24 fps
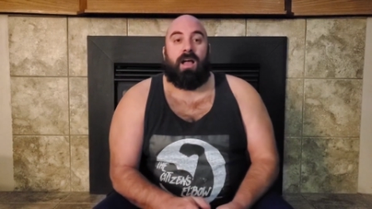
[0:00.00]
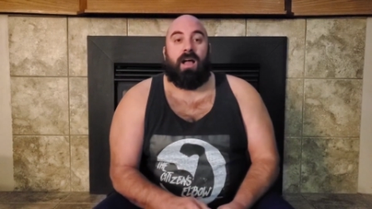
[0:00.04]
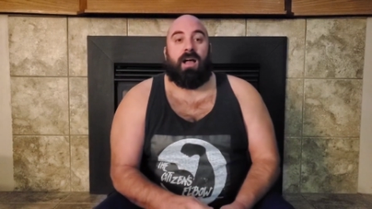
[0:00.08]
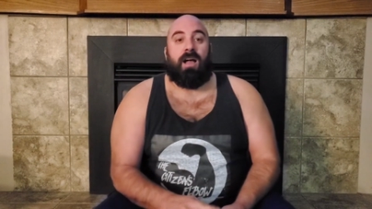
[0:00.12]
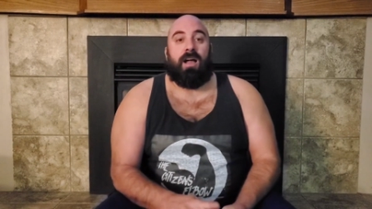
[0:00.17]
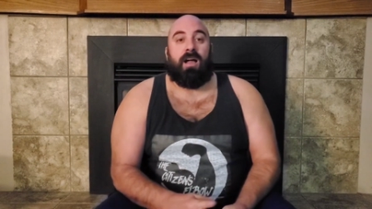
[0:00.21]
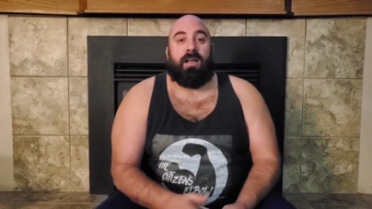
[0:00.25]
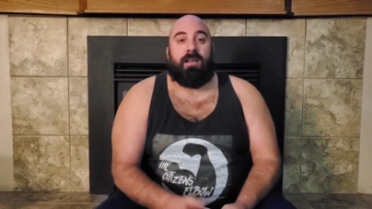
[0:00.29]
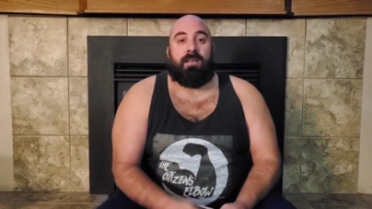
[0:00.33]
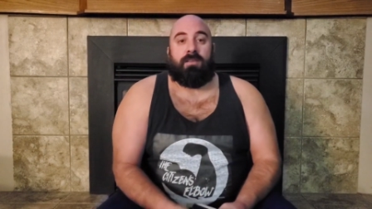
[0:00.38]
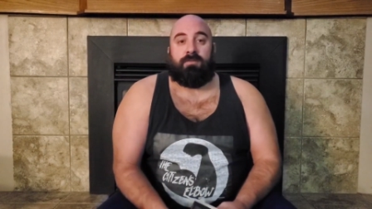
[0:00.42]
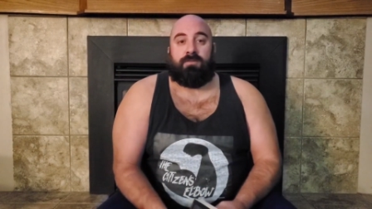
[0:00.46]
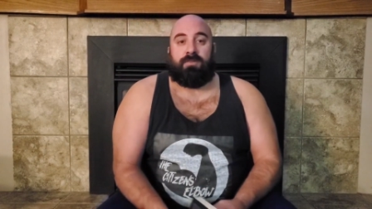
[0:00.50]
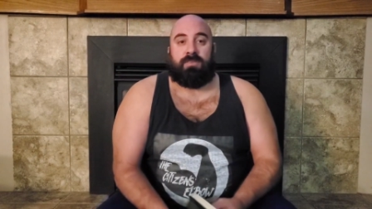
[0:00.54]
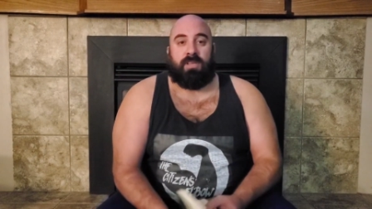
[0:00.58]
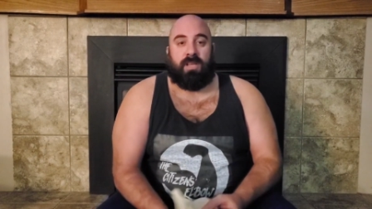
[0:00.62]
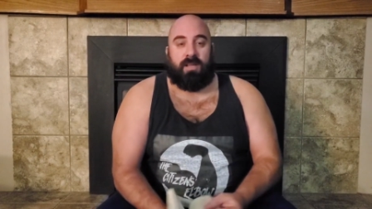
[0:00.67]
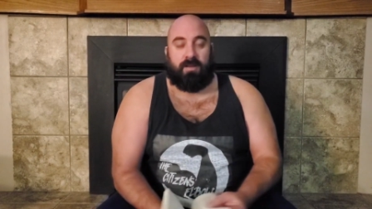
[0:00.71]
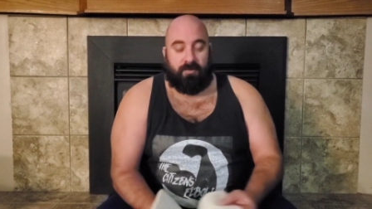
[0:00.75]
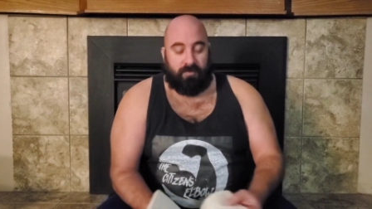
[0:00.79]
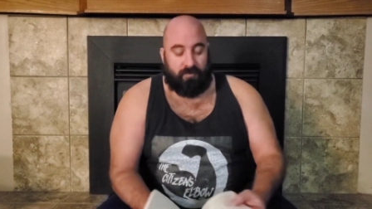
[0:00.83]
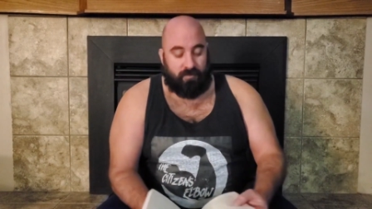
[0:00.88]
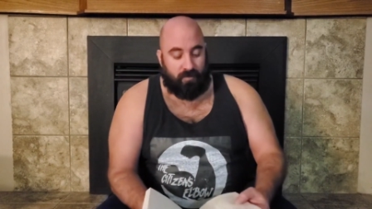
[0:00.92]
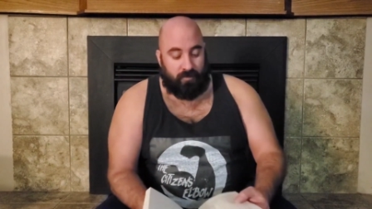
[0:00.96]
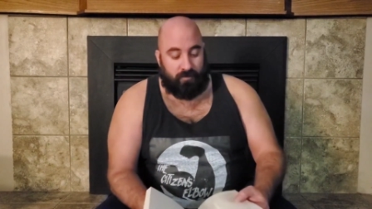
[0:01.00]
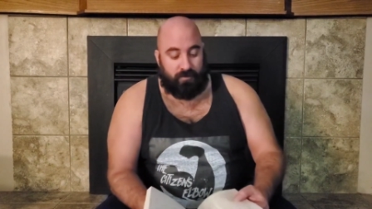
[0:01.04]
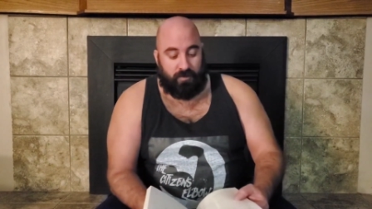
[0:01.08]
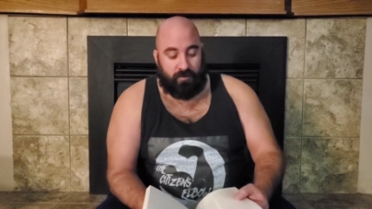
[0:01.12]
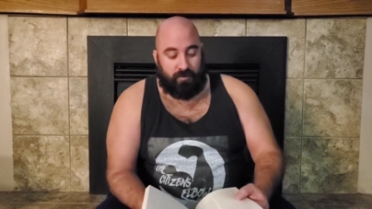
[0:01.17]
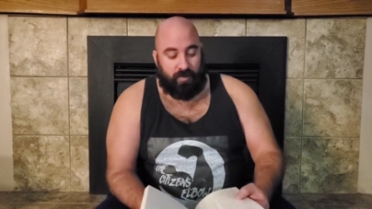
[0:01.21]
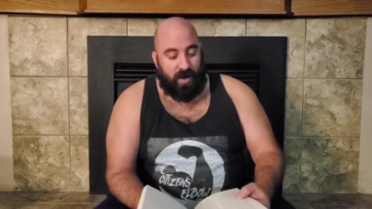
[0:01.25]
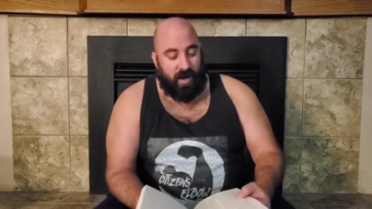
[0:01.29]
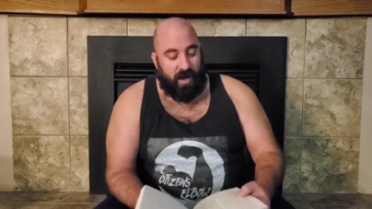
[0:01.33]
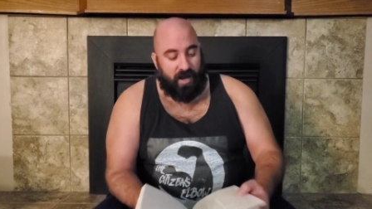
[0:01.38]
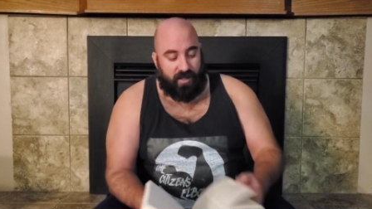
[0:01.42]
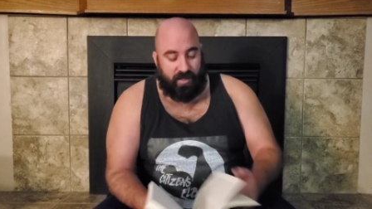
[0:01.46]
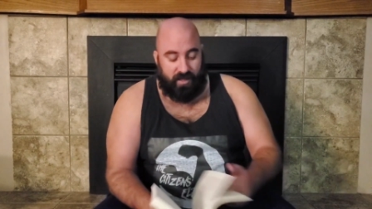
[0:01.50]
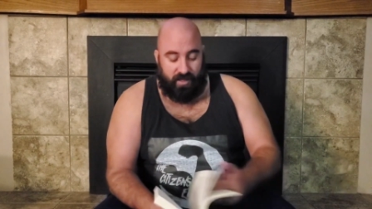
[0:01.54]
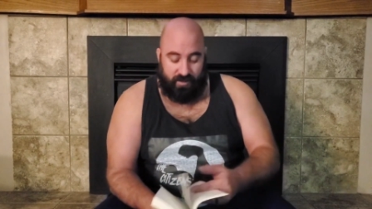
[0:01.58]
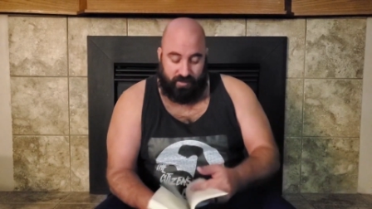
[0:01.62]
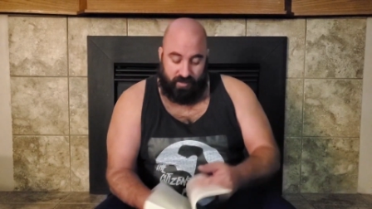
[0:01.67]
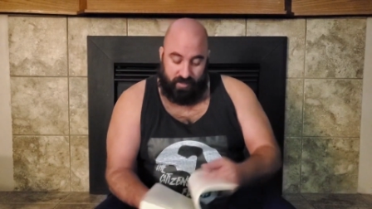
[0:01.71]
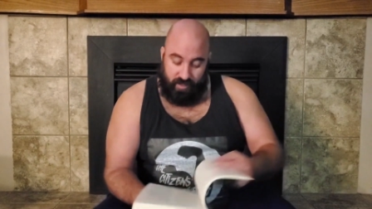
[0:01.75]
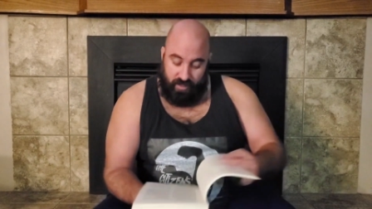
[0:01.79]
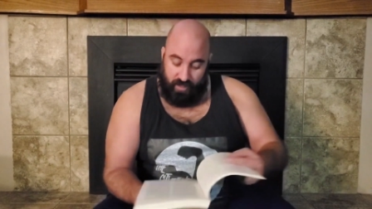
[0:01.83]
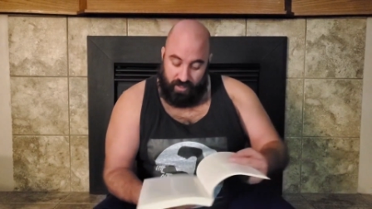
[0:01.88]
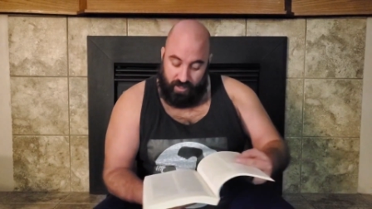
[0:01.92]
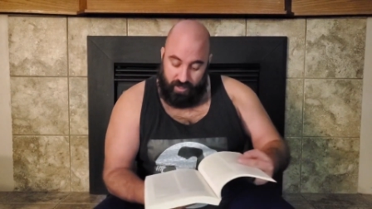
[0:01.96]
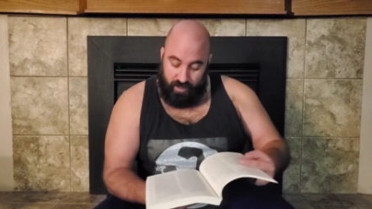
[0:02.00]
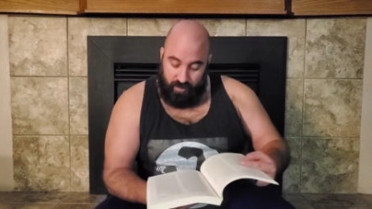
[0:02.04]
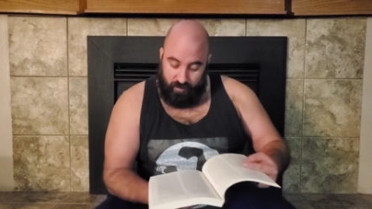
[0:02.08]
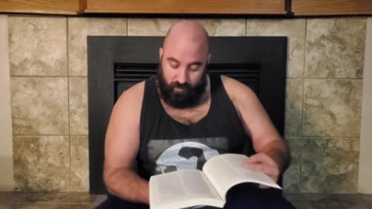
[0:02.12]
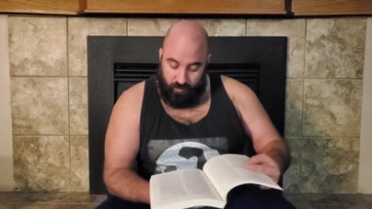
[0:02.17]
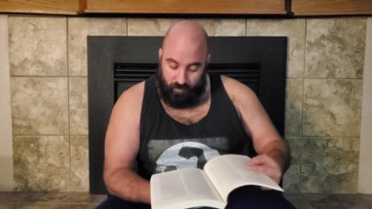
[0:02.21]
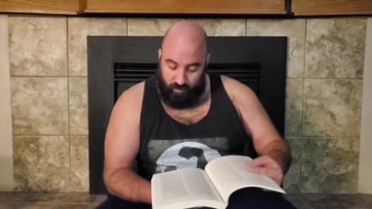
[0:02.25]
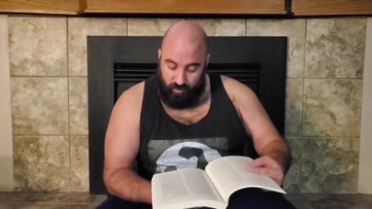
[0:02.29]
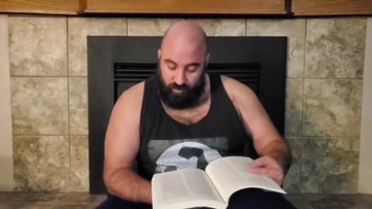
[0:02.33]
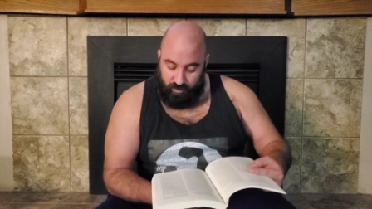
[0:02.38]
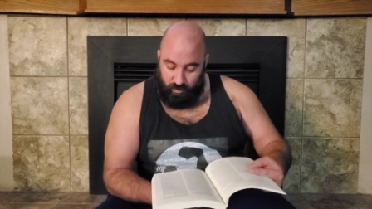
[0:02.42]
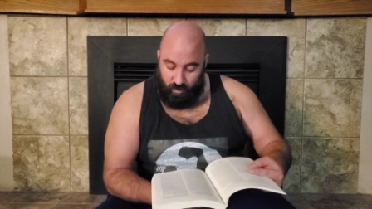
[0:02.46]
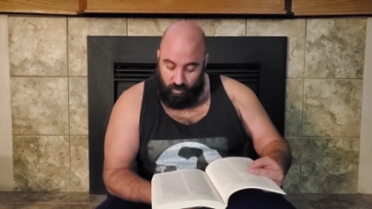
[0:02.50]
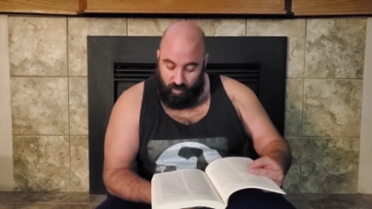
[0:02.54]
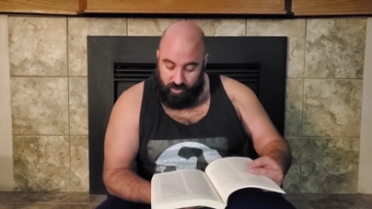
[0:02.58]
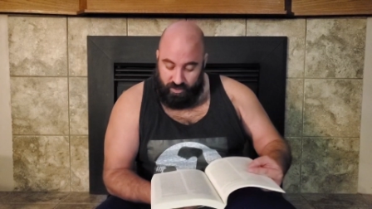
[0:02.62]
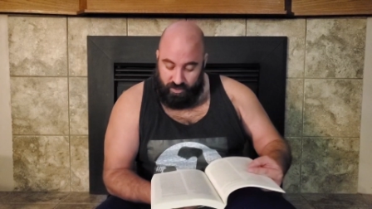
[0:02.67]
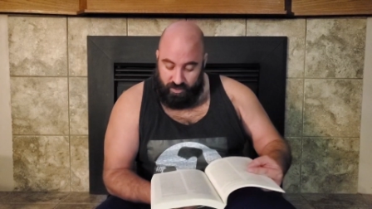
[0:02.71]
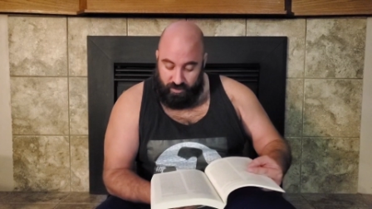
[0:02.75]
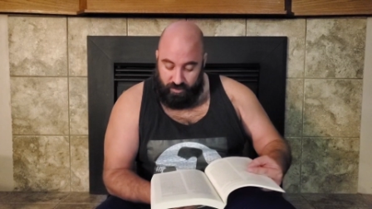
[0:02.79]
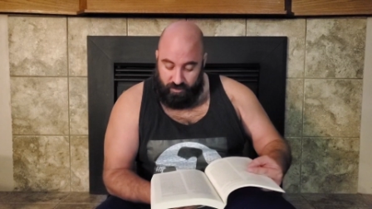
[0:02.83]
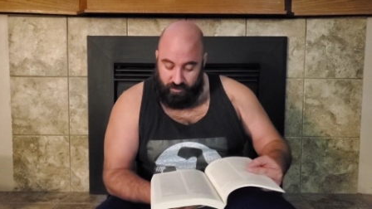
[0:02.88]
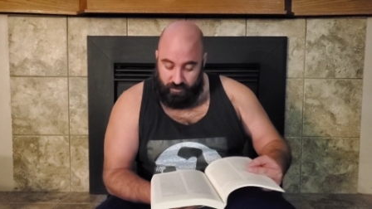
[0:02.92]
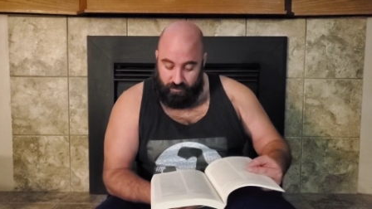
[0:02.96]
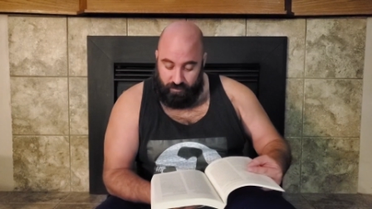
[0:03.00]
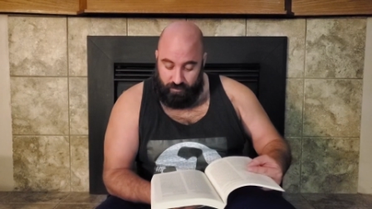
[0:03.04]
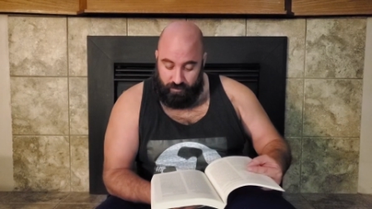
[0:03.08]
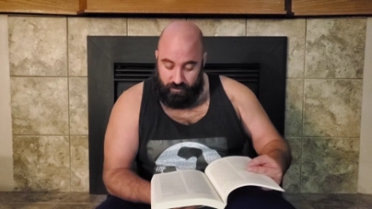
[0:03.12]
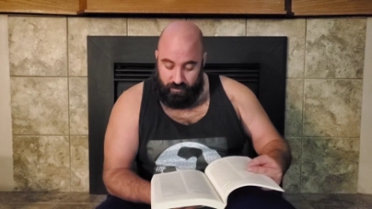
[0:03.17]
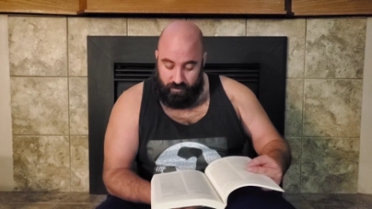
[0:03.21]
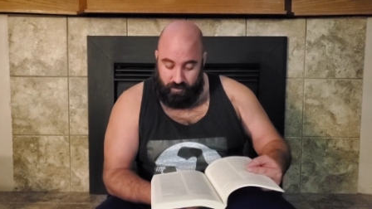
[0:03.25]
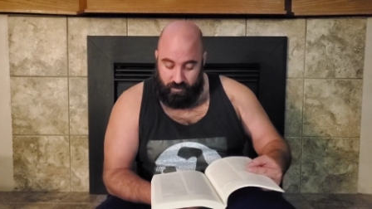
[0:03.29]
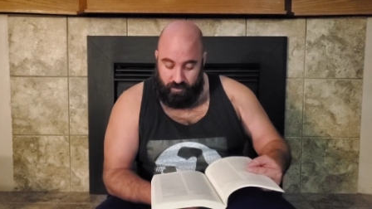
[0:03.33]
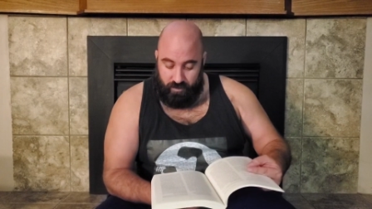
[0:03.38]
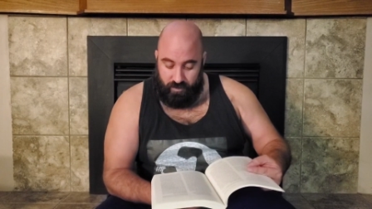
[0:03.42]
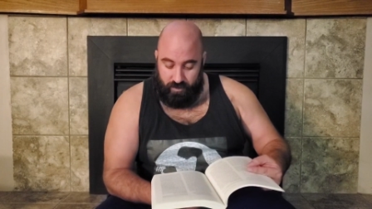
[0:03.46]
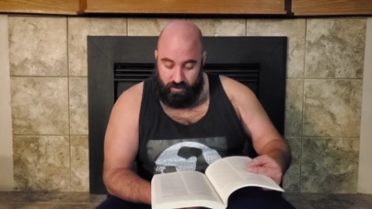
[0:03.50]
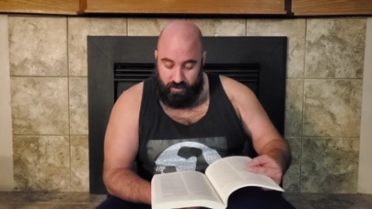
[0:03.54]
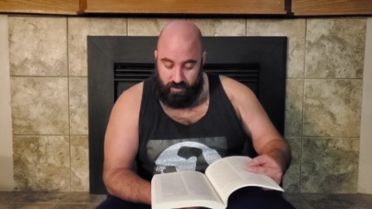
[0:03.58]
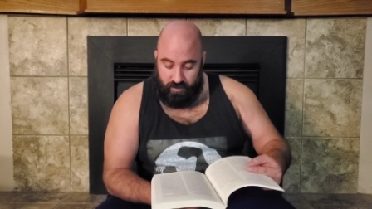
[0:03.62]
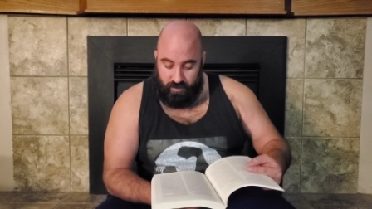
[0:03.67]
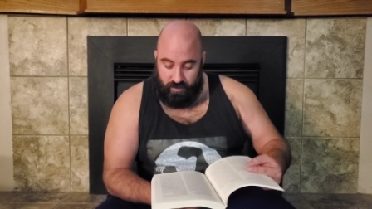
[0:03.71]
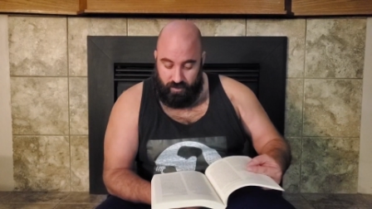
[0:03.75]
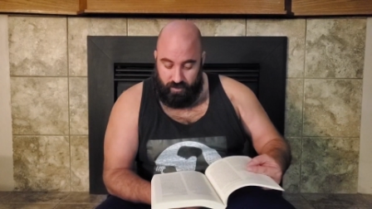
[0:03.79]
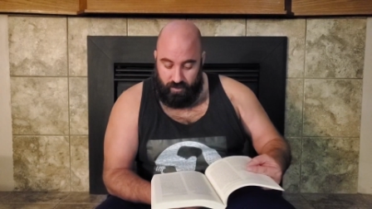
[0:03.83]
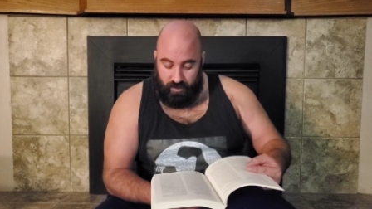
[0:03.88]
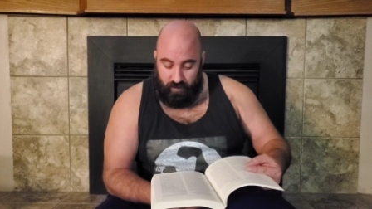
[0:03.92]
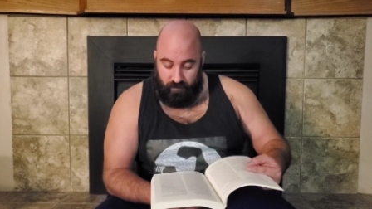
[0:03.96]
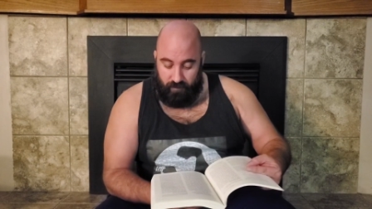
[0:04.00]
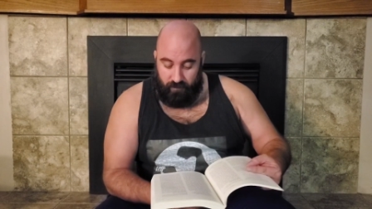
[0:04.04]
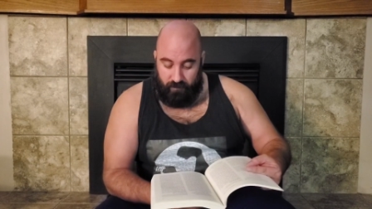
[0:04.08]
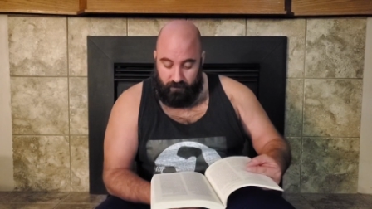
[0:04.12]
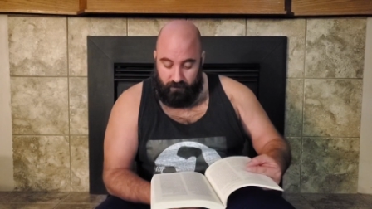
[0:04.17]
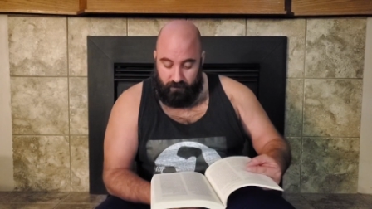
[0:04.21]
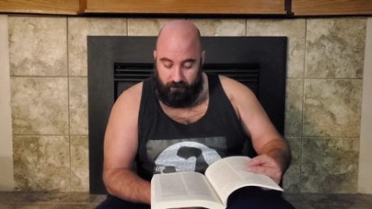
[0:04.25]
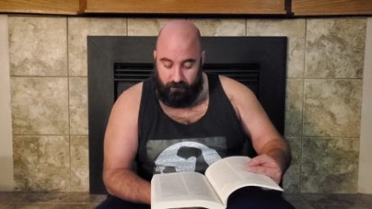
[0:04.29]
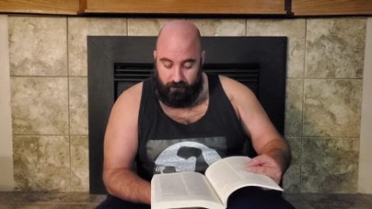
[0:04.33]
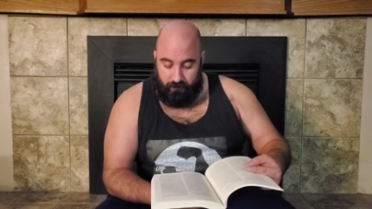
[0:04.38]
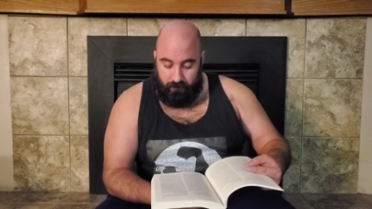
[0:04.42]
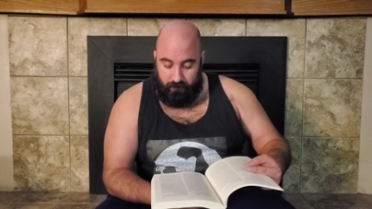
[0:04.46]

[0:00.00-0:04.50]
Uh, he, was a, he was a pilot in World War II, I'm